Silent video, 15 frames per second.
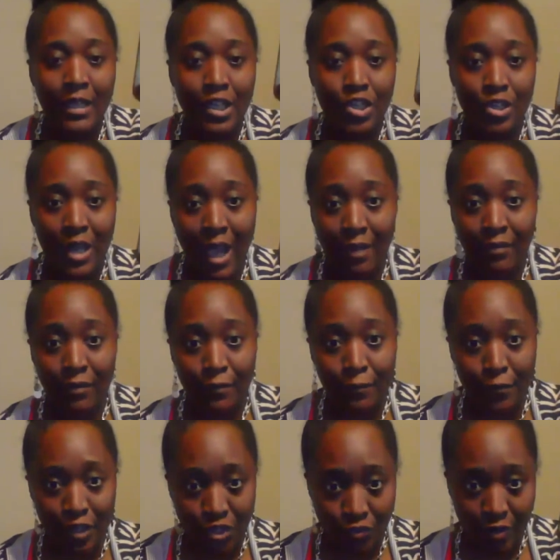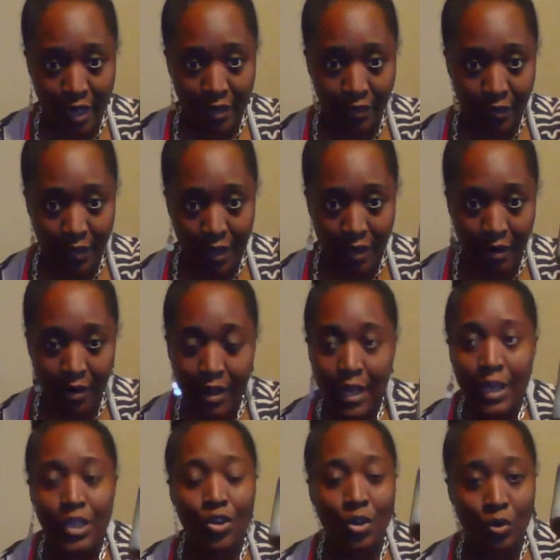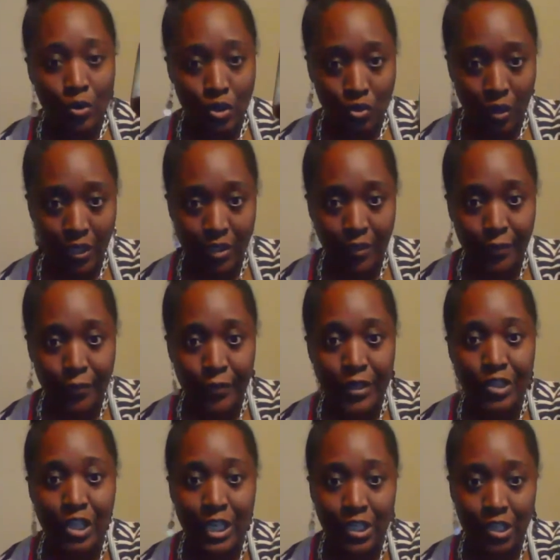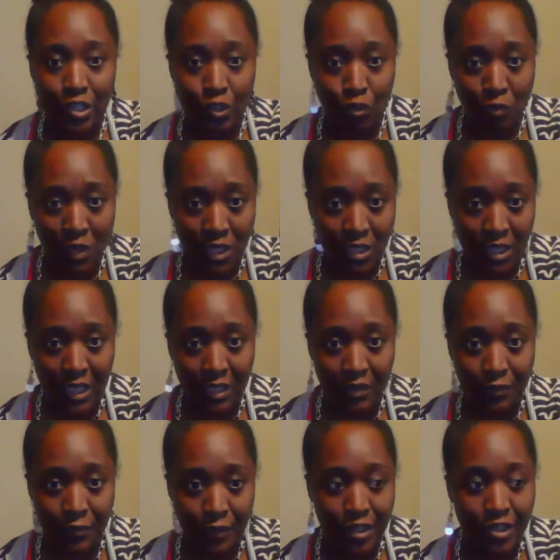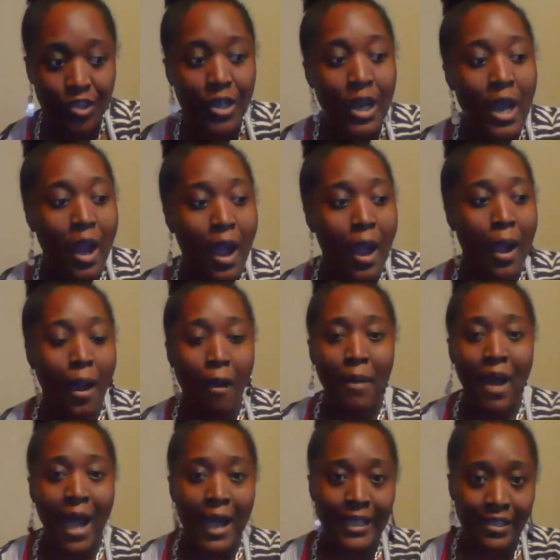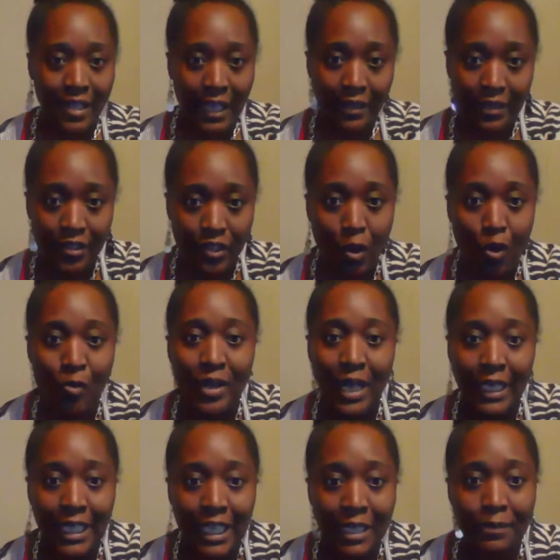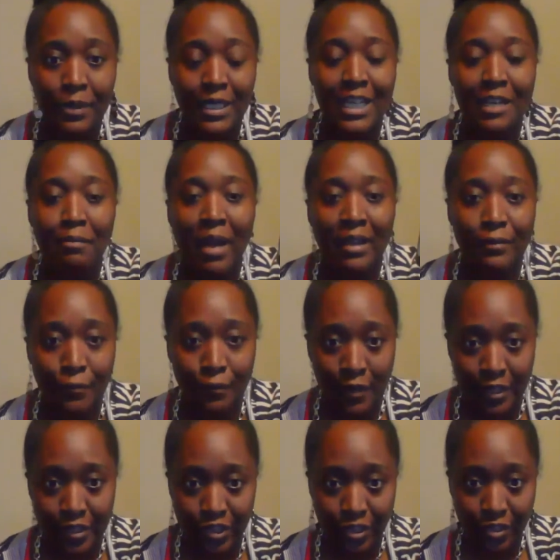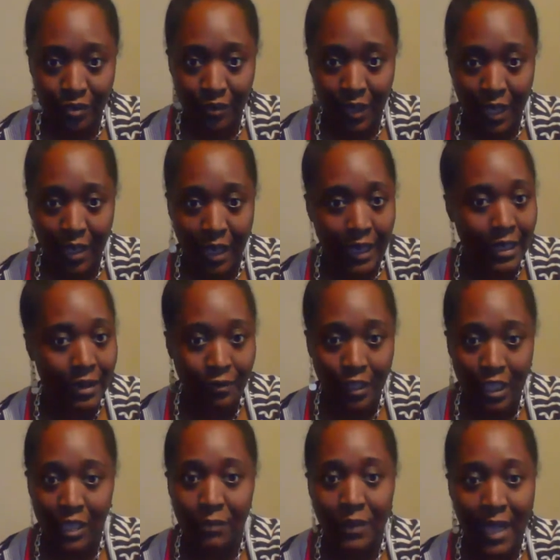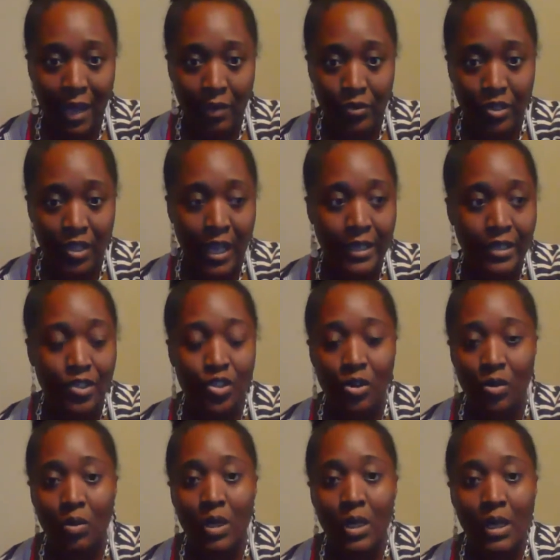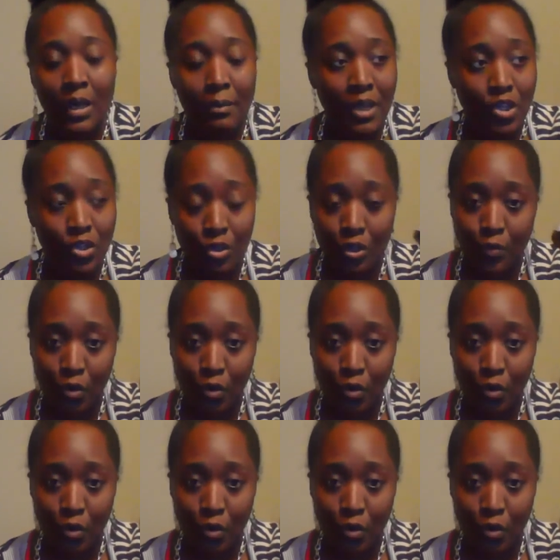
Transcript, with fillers: they should have a refrigerator there. You go straight to the fridge and this should be sitting in the fridge. Um, I take this home and I keep it in my fridge. Okay. I never keep it outside. So make sure